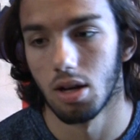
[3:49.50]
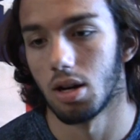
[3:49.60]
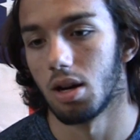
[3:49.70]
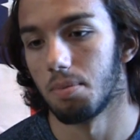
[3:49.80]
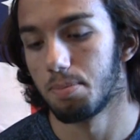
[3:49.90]

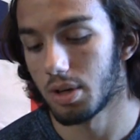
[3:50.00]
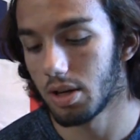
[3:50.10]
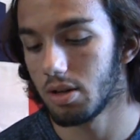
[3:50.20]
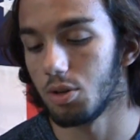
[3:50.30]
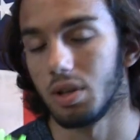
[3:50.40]

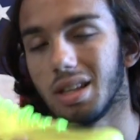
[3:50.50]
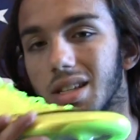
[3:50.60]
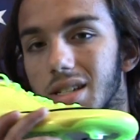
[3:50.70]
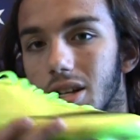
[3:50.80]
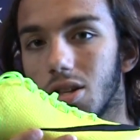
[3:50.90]
But you can get
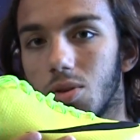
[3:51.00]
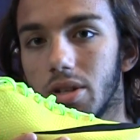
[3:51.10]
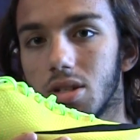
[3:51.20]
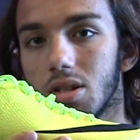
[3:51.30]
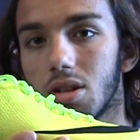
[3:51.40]
these yellow
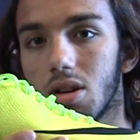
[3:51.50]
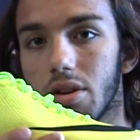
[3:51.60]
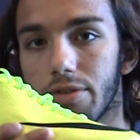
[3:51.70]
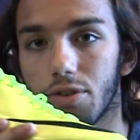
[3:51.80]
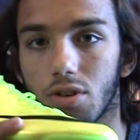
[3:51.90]
ones
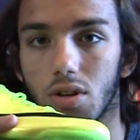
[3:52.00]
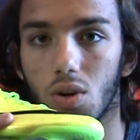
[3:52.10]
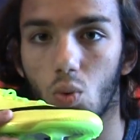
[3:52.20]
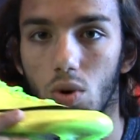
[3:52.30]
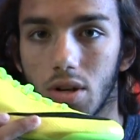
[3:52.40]
for
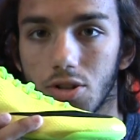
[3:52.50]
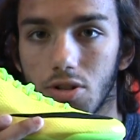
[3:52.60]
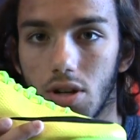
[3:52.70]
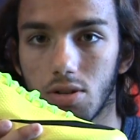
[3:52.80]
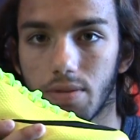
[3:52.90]

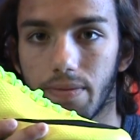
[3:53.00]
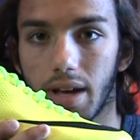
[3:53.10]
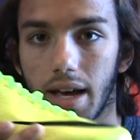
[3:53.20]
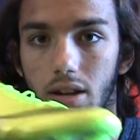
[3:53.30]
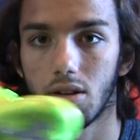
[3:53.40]
$100
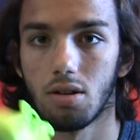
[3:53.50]
flat,